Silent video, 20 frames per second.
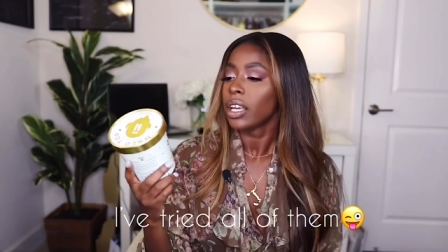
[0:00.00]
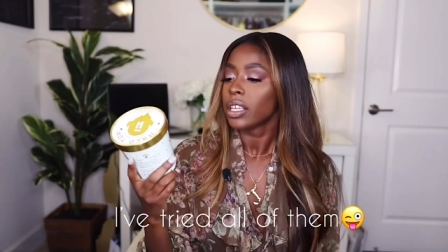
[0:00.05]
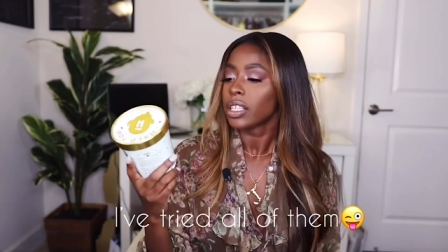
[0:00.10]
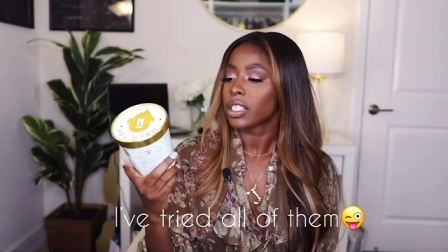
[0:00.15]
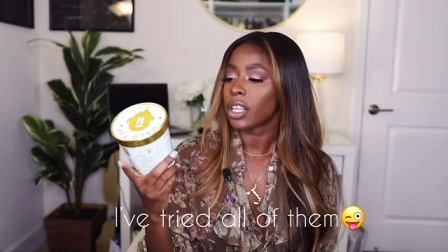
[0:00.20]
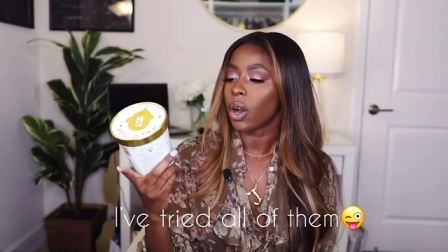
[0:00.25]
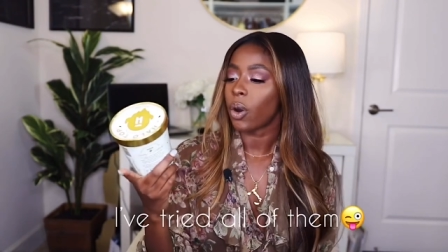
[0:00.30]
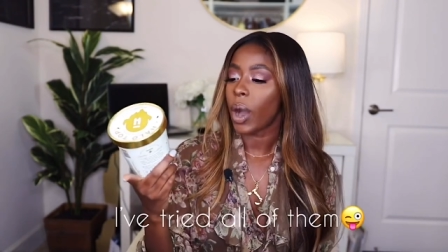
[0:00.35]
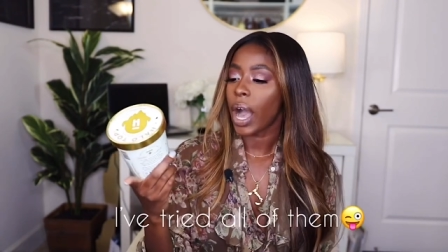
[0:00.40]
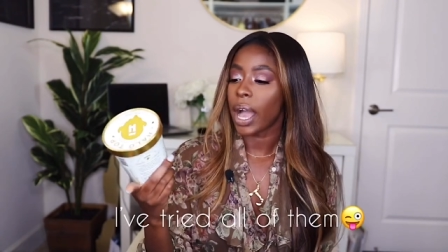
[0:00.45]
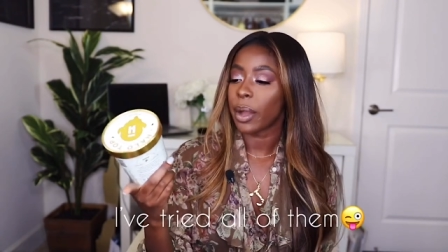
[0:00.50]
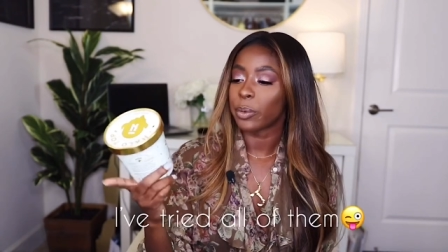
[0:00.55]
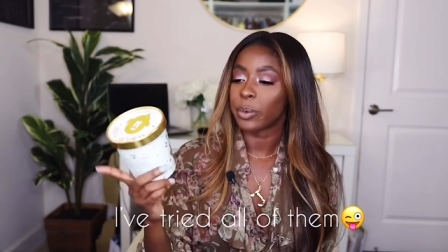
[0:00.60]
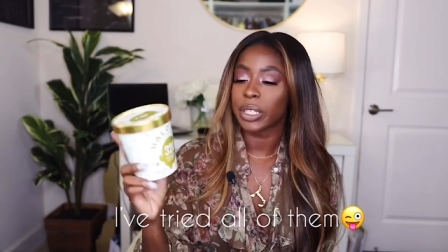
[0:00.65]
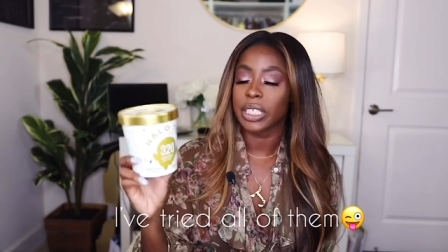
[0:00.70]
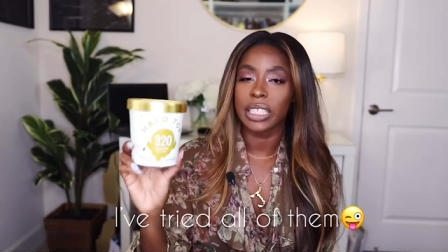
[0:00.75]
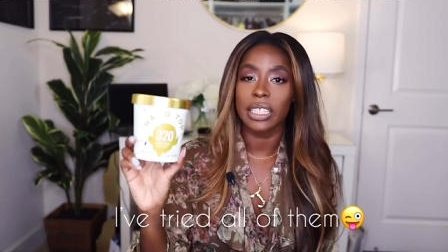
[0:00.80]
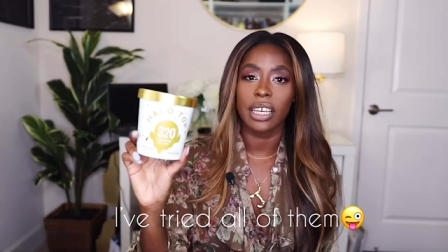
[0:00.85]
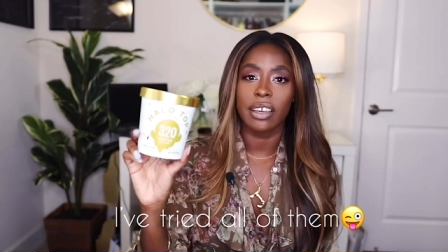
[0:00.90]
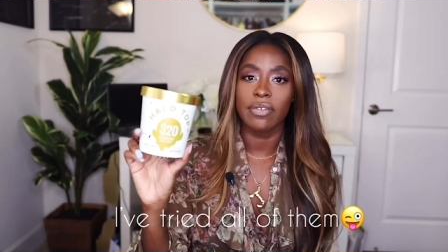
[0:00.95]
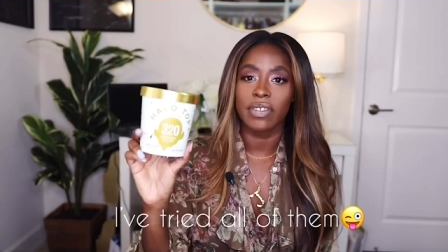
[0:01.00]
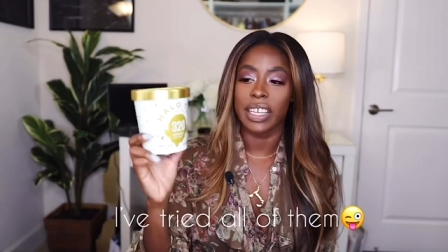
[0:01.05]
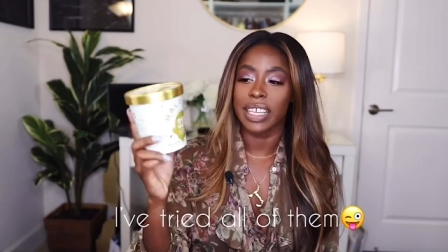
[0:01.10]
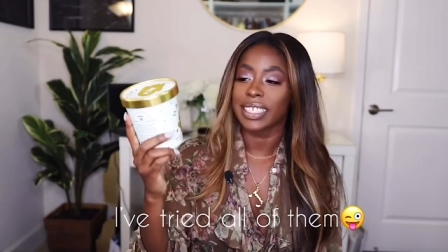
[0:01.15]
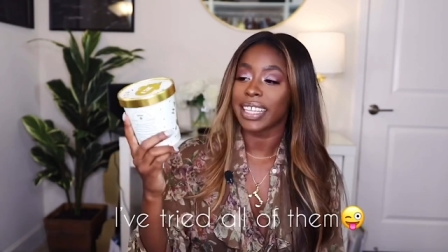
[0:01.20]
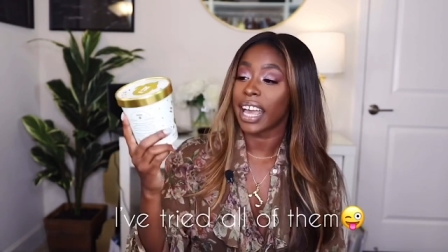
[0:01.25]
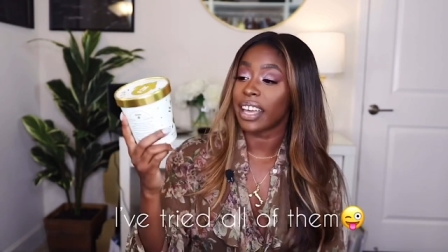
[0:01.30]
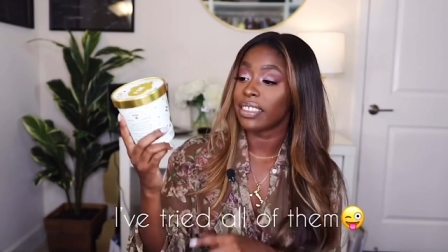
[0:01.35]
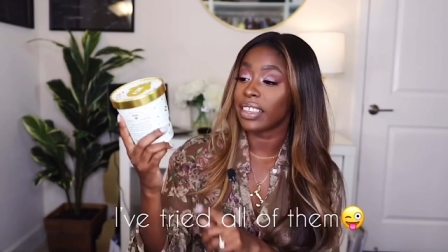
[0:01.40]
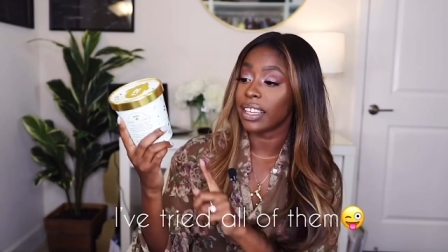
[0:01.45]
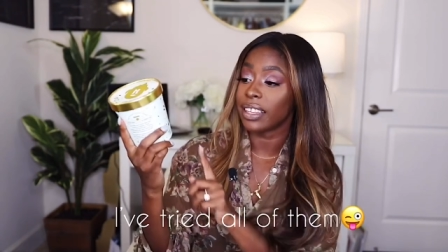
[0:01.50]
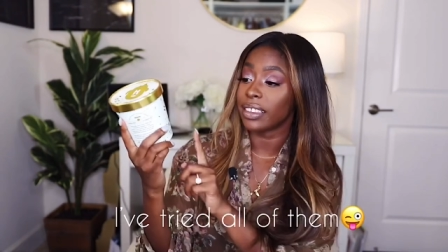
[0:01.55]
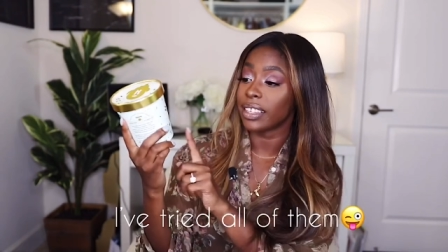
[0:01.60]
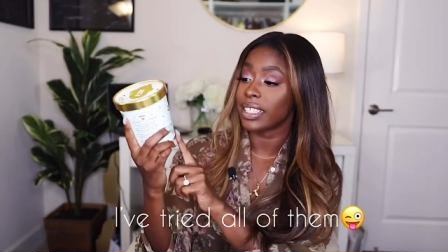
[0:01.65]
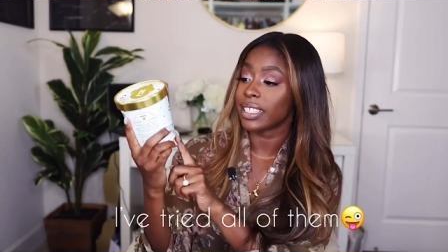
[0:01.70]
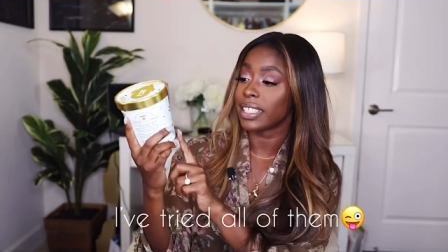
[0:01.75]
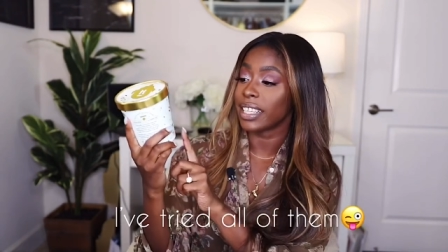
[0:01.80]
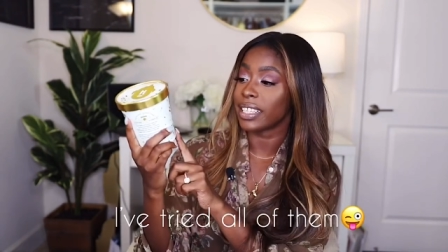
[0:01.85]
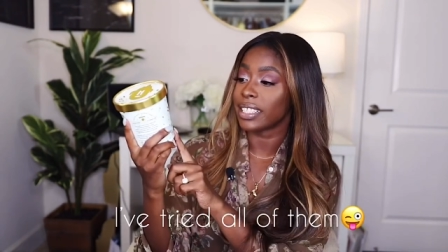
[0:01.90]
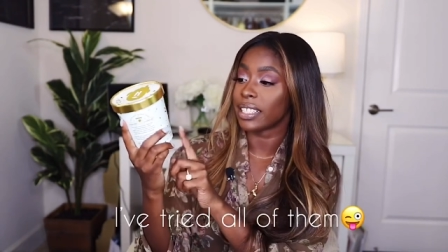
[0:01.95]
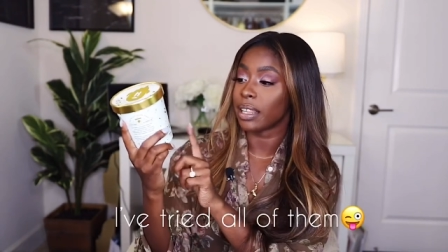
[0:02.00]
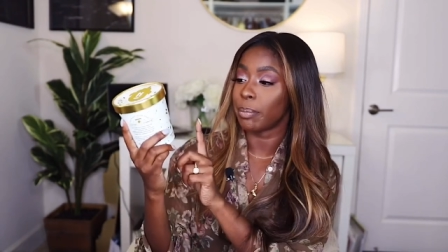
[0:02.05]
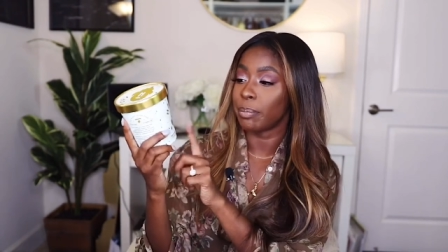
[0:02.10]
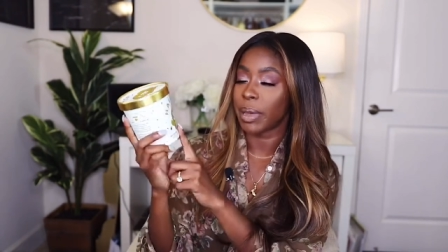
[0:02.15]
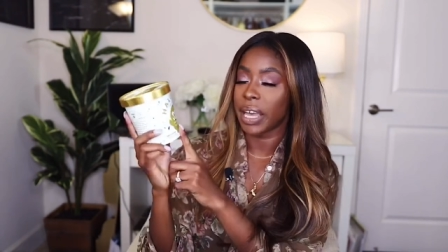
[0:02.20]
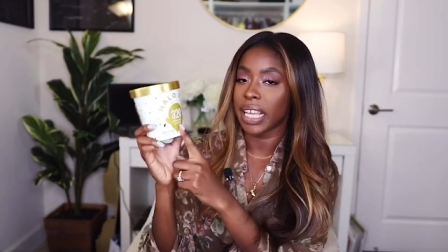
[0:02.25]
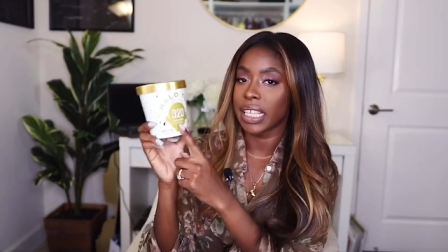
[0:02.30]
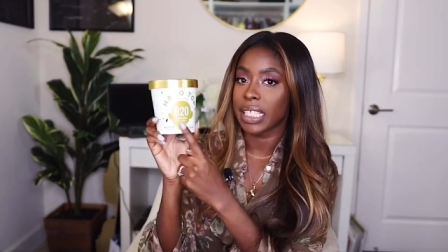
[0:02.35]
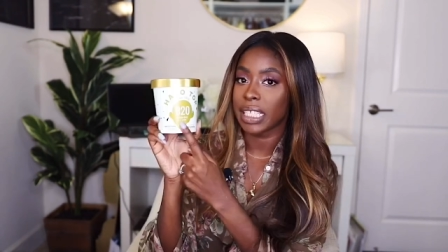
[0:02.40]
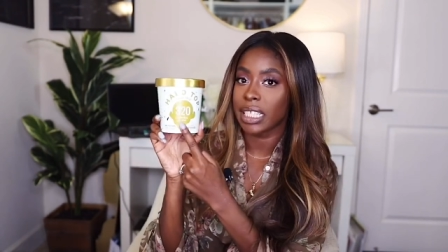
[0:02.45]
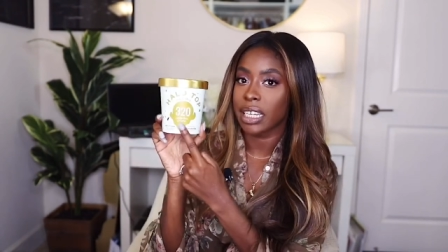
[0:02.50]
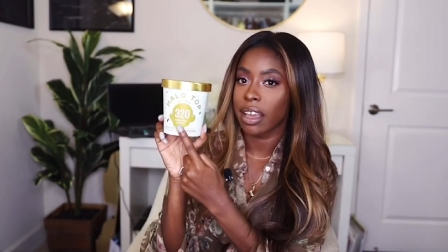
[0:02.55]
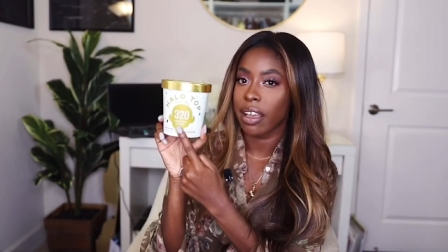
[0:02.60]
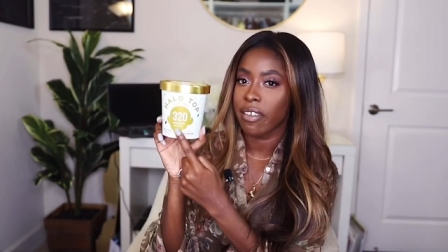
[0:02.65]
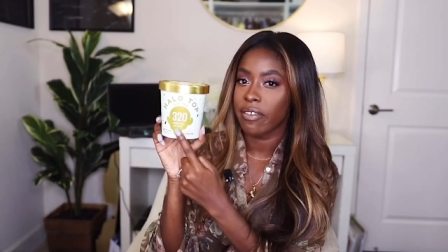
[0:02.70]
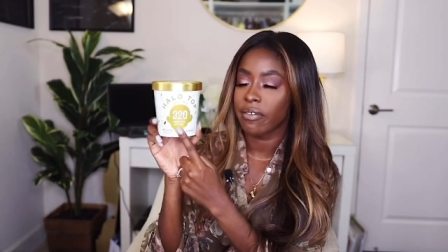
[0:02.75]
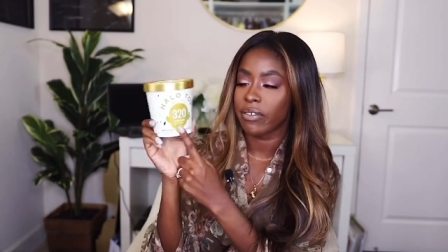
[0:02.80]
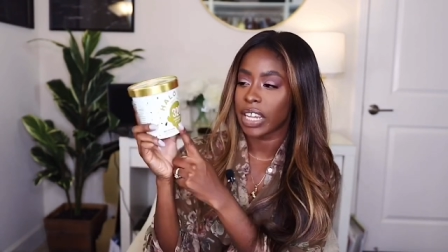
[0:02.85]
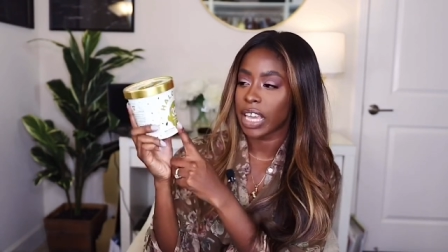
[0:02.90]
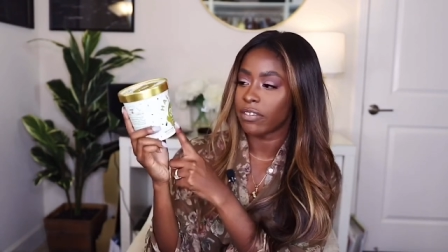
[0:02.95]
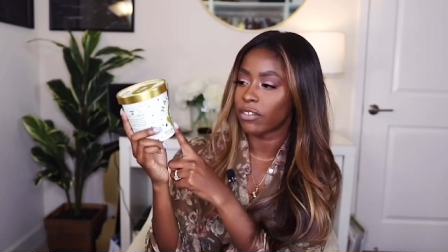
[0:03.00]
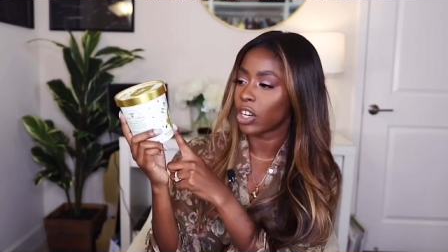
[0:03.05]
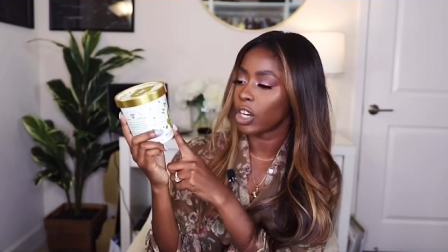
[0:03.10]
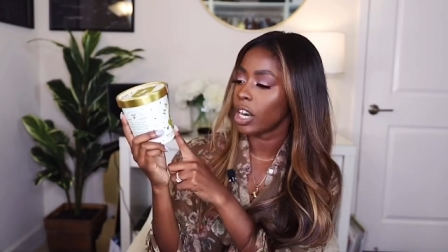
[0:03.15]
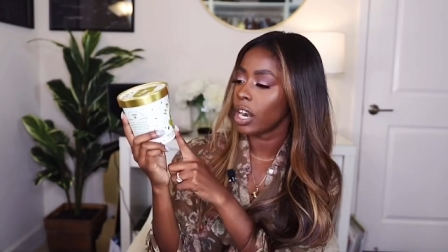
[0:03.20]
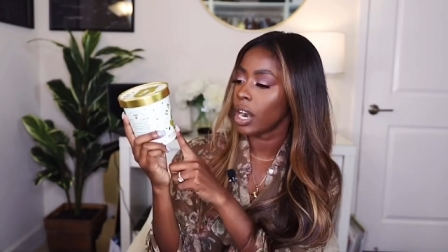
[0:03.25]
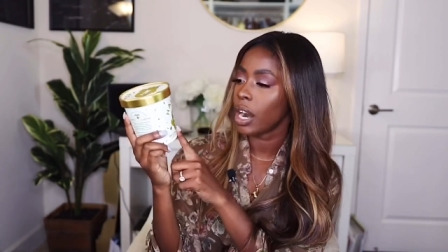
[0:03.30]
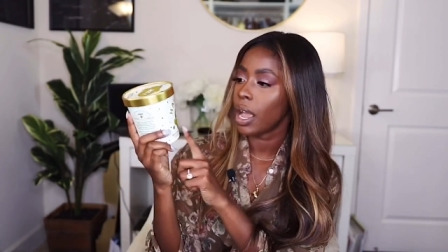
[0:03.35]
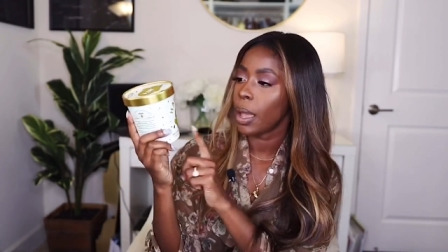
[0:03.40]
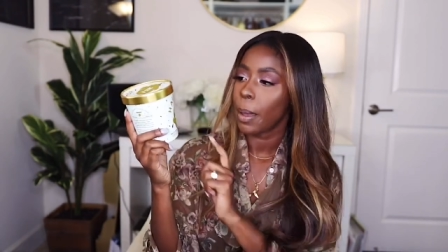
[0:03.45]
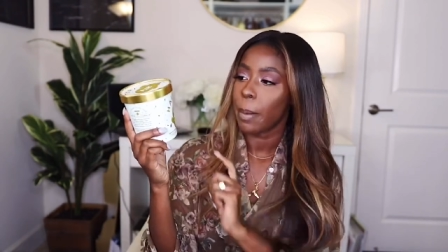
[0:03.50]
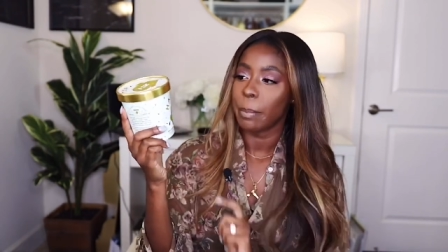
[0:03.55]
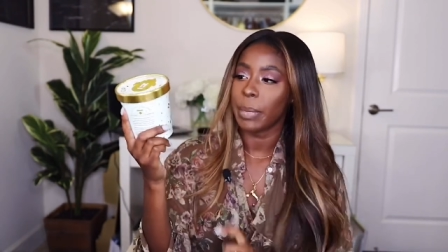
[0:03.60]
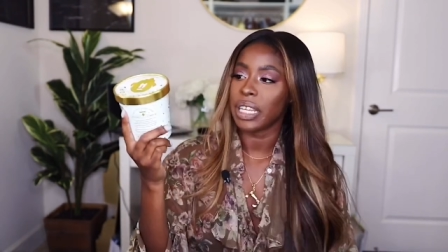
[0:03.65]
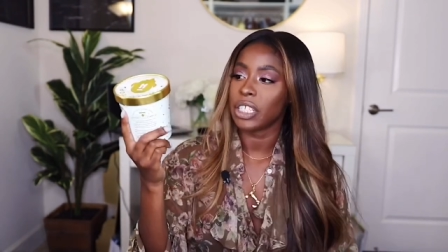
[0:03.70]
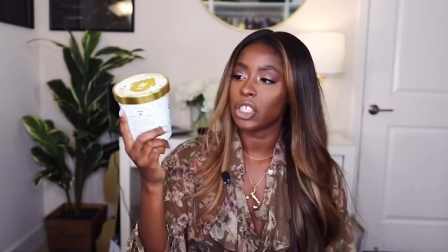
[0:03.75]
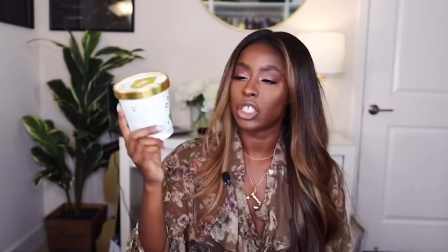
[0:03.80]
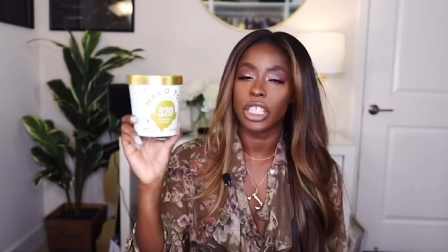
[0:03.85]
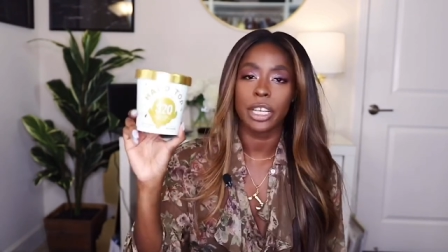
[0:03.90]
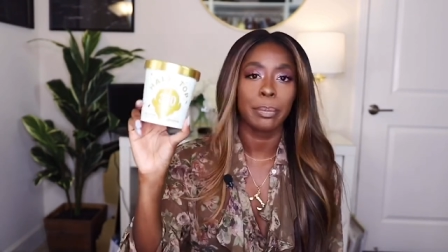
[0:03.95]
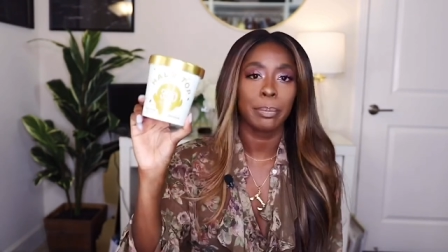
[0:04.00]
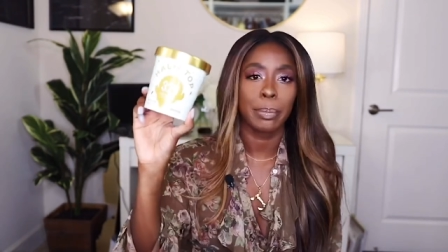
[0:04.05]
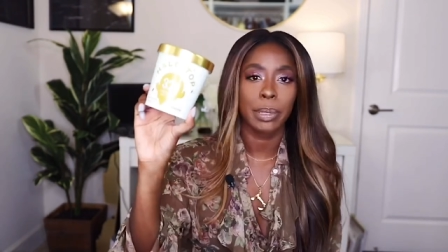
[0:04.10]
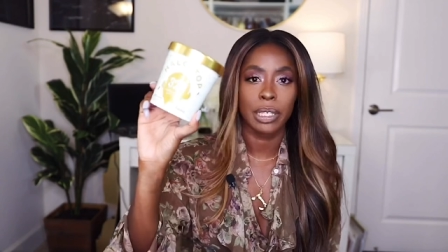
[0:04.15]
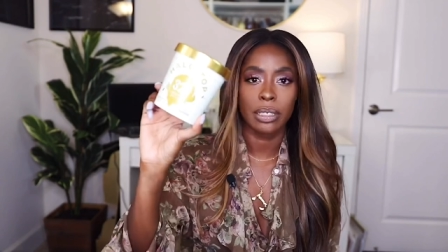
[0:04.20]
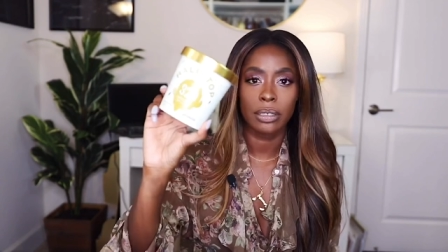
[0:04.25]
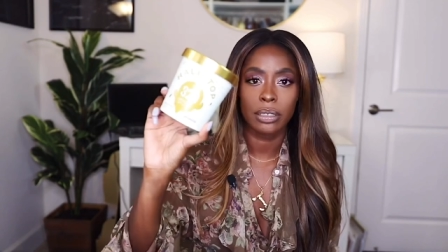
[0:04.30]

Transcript: So I really love this. I think this is the best flavor, mint chip,